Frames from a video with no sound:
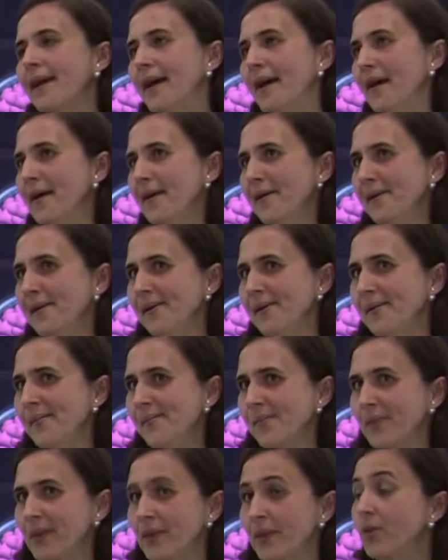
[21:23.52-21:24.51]

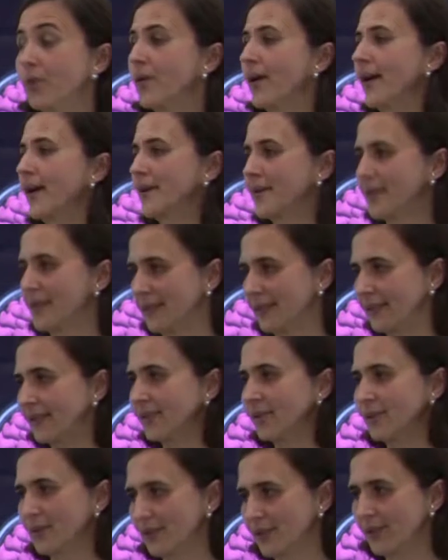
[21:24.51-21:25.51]
um, no errors
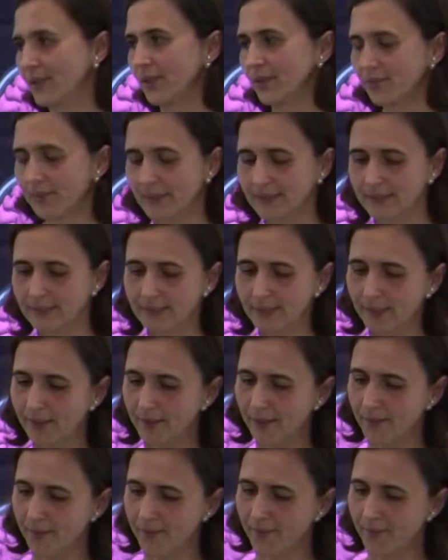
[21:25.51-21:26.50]
on the surface
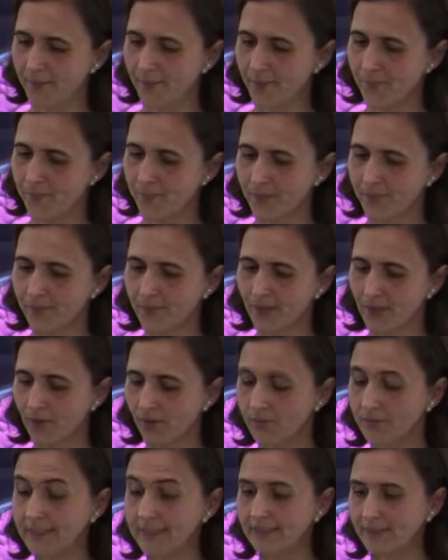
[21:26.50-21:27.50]
um,
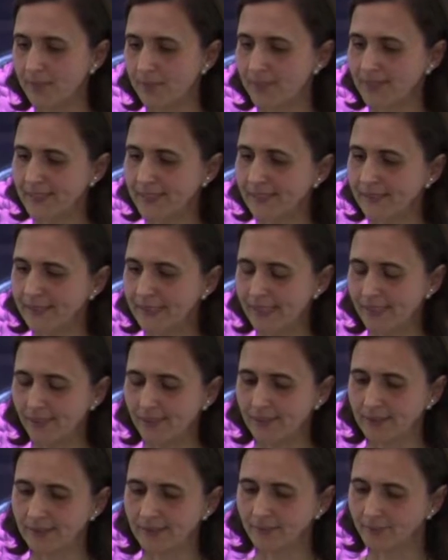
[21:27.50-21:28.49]
of these
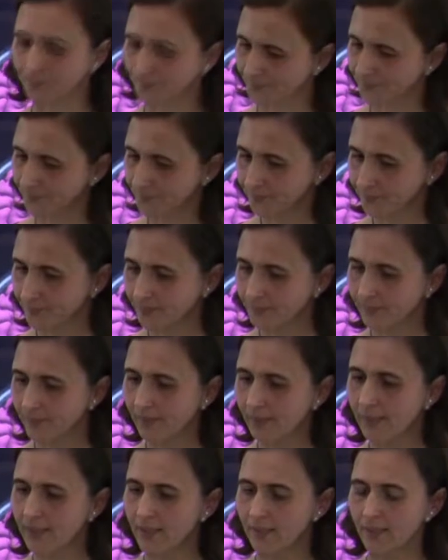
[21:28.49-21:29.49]
representations.
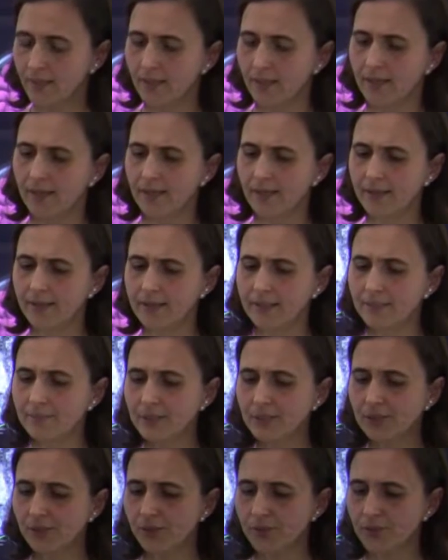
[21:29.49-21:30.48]
And let
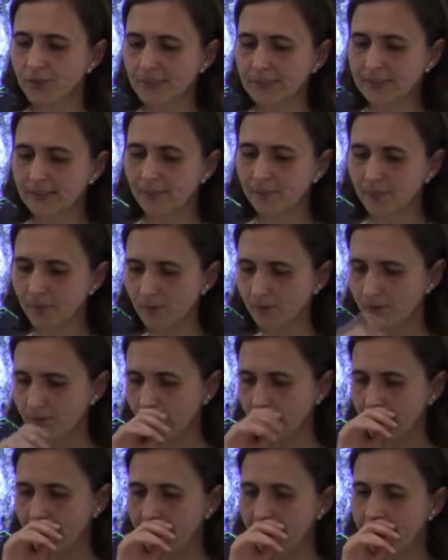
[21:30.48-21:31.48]
me show you an example of
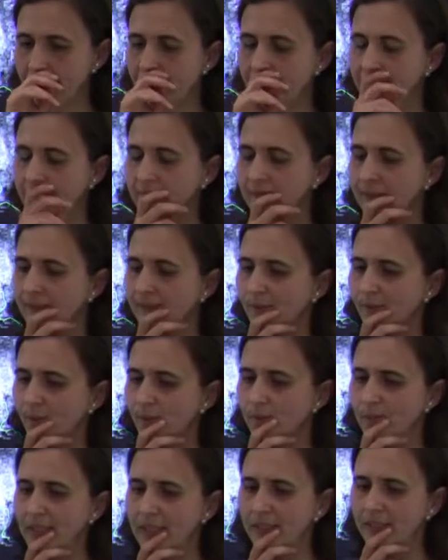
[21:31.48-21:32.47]
why this
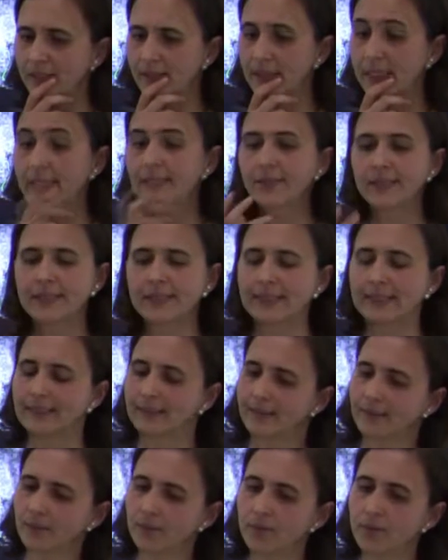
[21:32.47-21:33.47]
could be interesting.
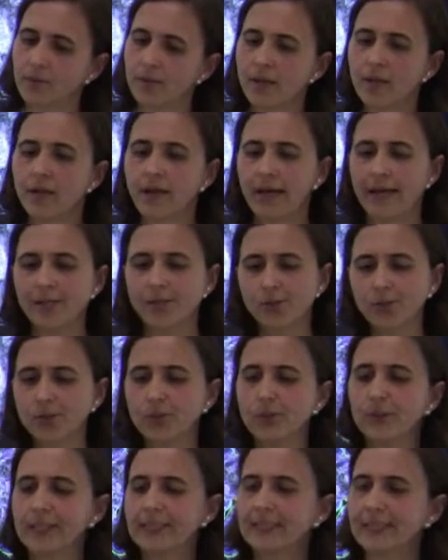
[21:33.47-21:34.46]
So I showed
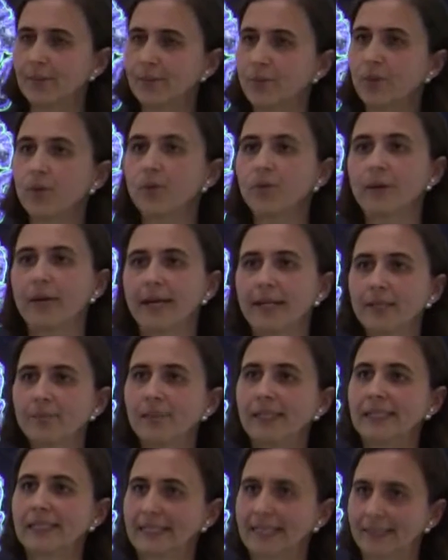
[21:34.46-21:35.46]
you an example of why it
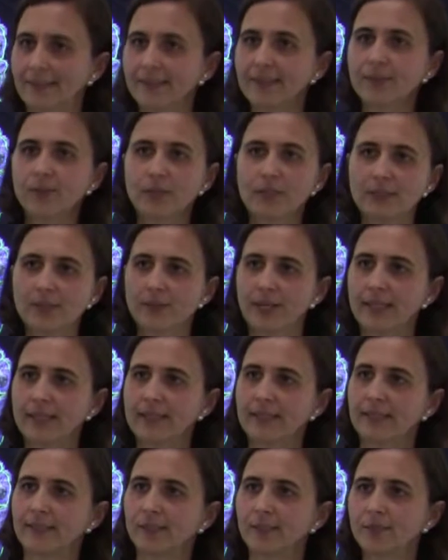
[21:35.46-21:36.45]
makes sense to extract
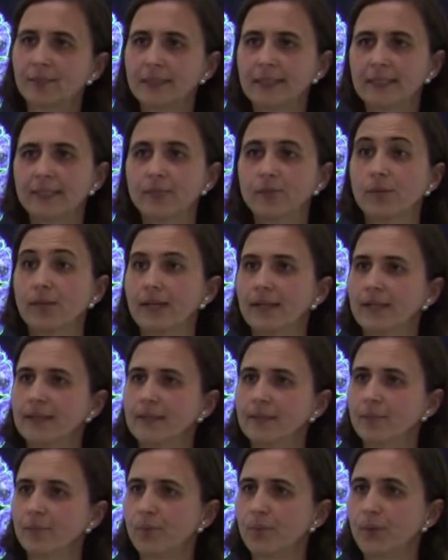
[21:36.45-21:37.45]
these surfaces, why it is
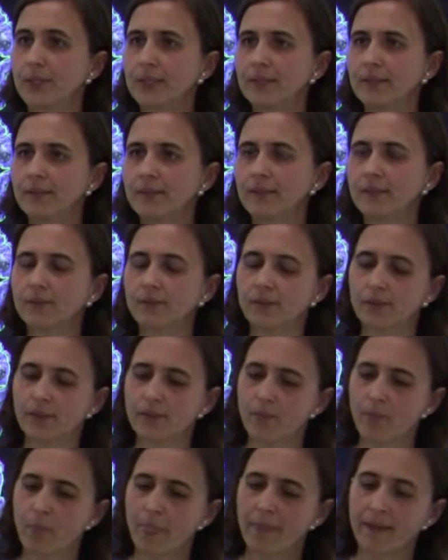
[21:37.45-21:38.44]
important
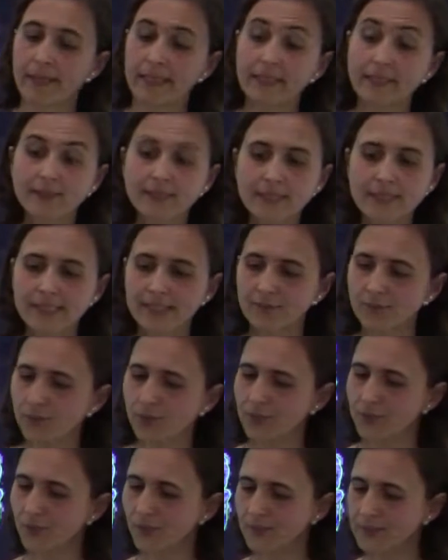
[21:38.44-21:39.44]
or interesting for
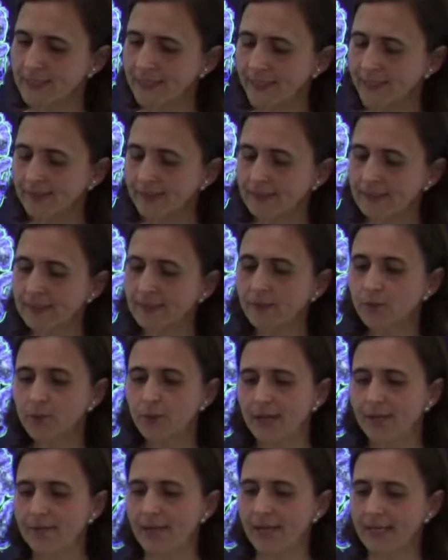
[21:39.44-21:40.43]
neuroscientists to
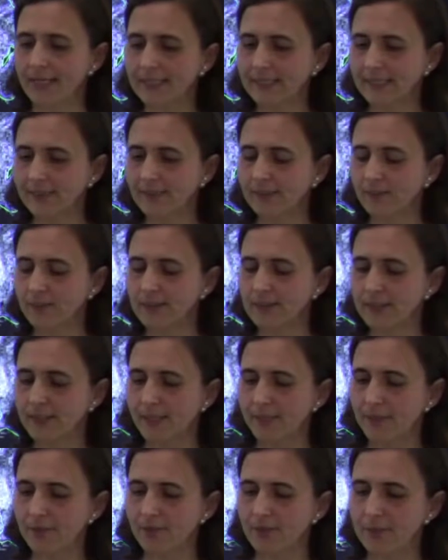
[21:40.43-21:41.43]
have access to this
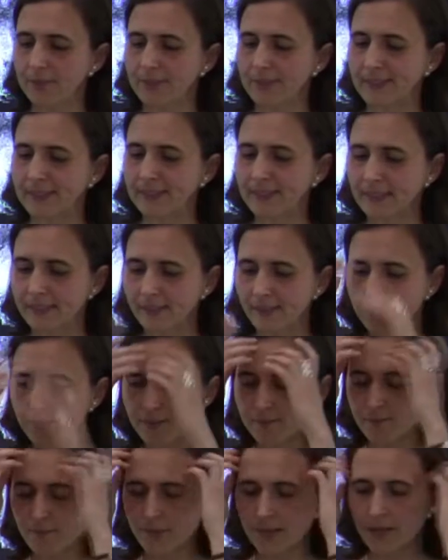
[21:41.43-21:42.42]
kind of
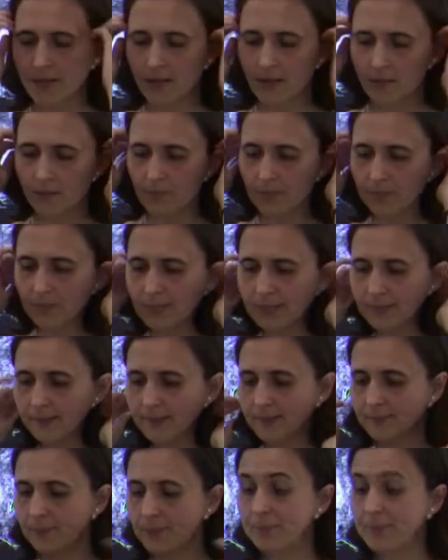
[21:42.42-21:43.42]
representation. But
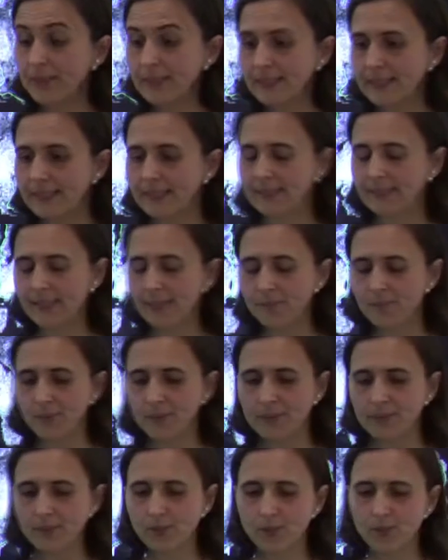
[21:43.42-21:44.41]
maybe, maybe this example
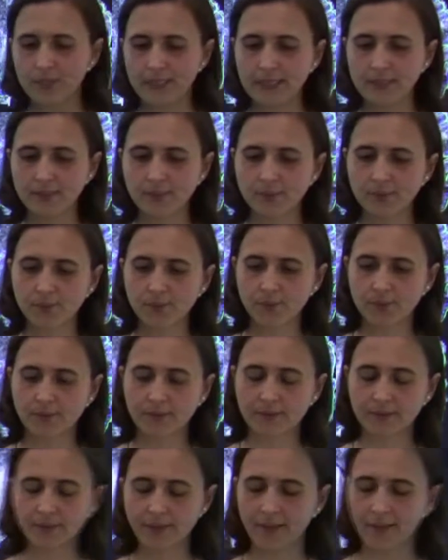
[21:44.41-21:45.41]
is going to
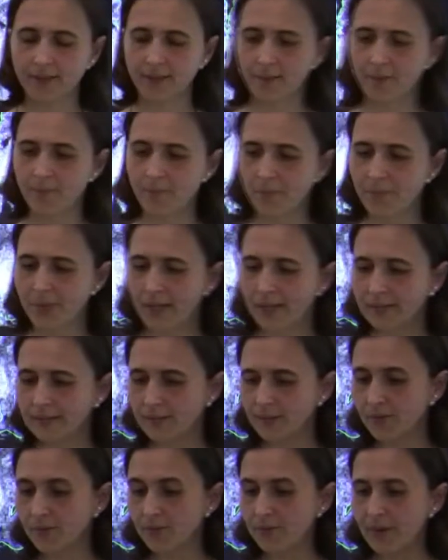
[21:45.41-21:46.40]
um,
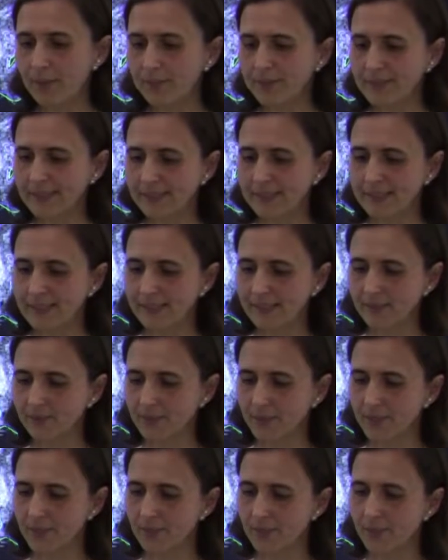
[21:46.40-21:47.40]
sort of represent that
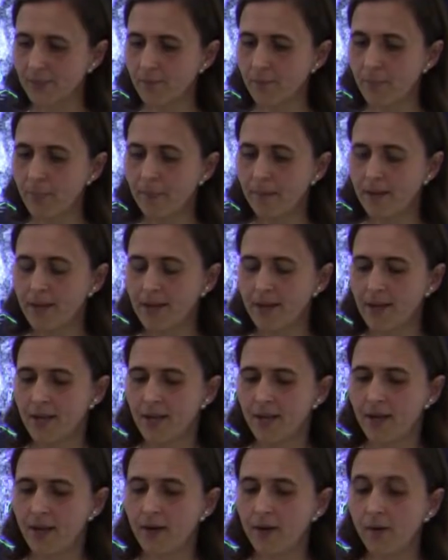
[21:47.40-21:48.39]
very well.
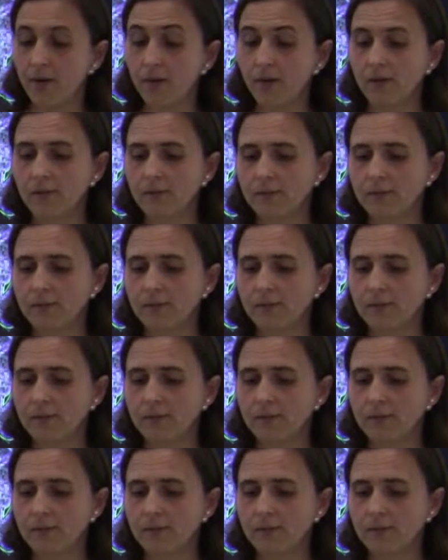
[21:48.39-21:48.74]
Uh,